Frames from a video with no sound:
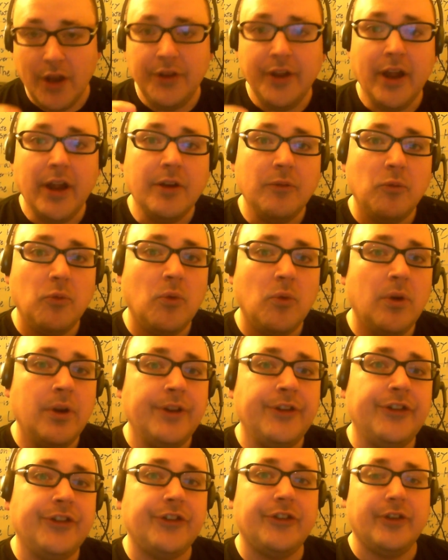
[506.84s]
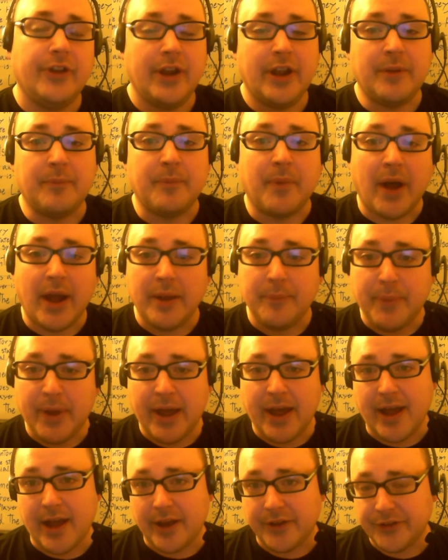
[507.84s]
Not once in my
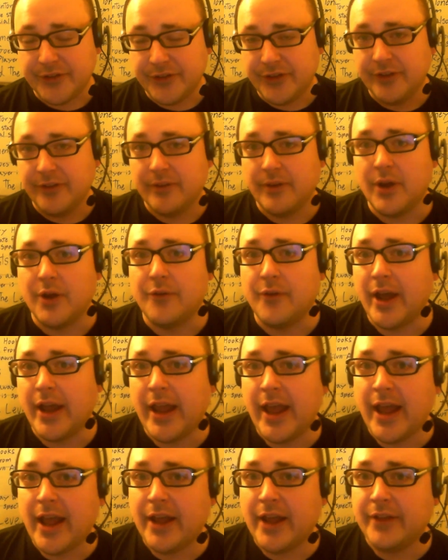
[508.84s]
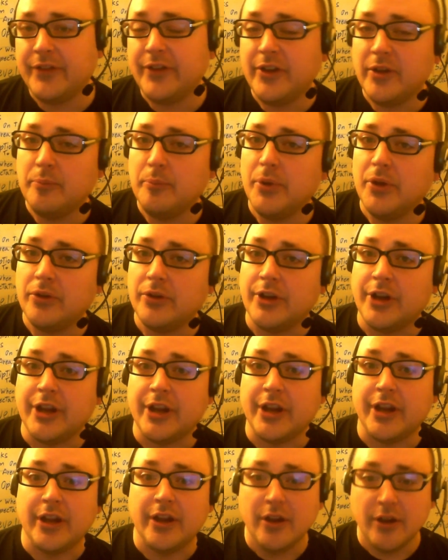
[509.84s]
past have I had the
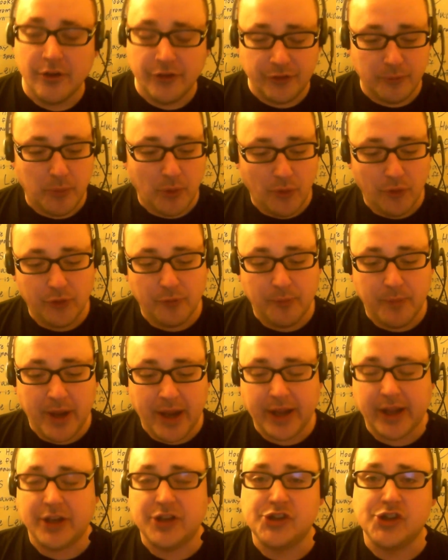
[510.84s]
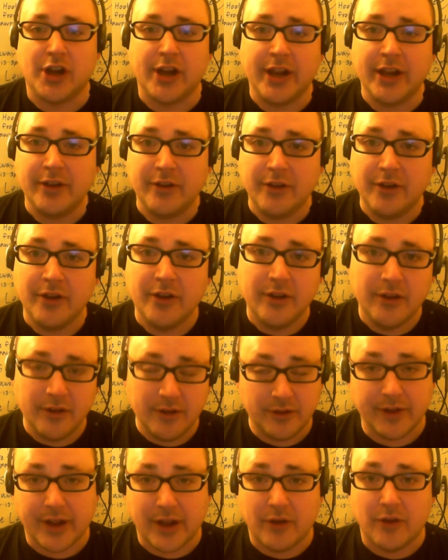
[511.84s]
ability to both make a giant,
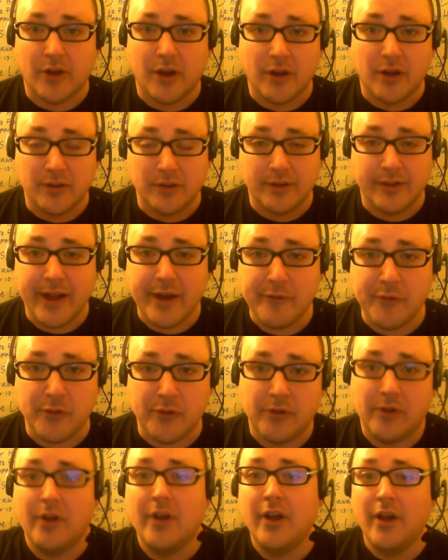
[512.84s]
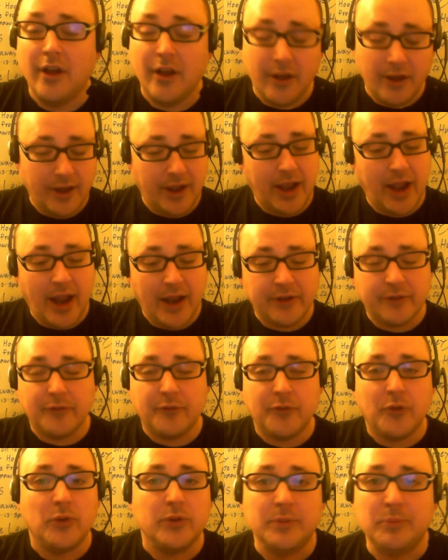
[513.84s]
like a level, and a
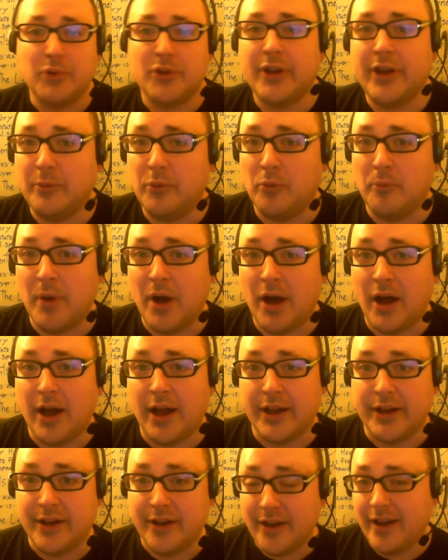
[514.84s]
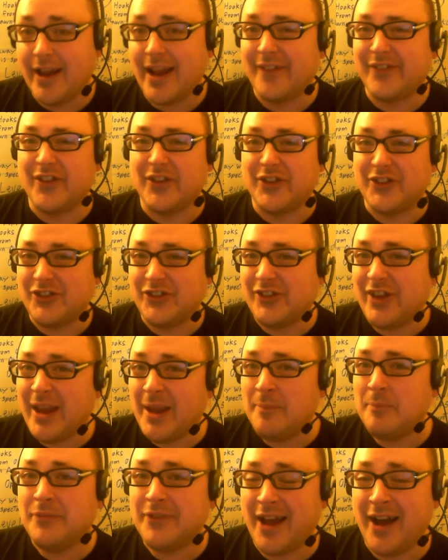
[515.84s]
fully playable mod at the
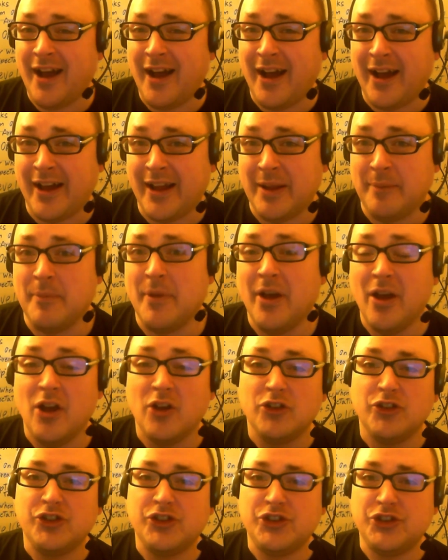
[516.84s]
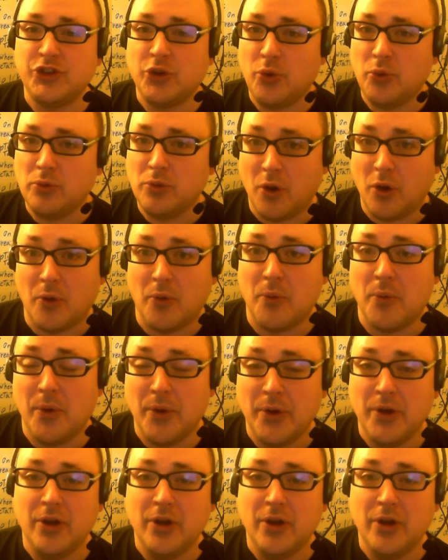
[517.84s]
same time, solo.